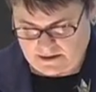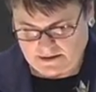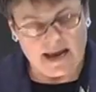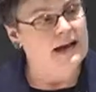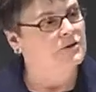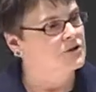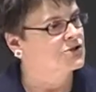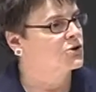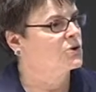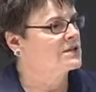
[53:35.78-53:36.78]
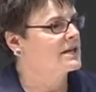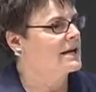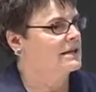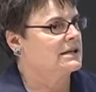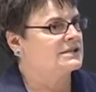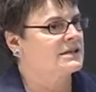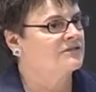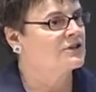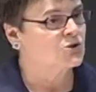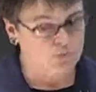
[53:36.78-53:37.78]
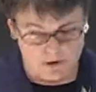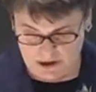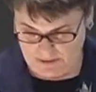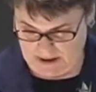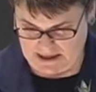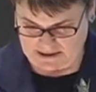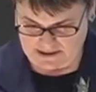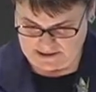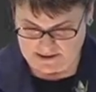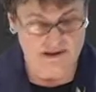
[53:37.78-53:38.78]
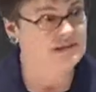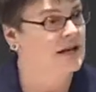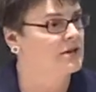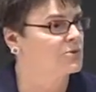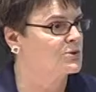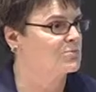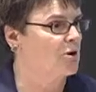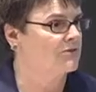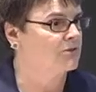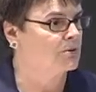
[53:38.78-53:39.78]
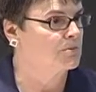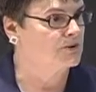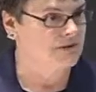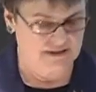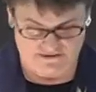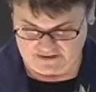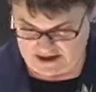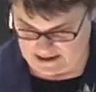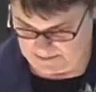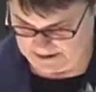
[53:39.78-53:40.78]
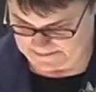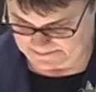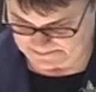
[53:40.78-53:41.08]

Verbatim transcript: Now, did stories like these convince real maidens that death was preferable to defilement?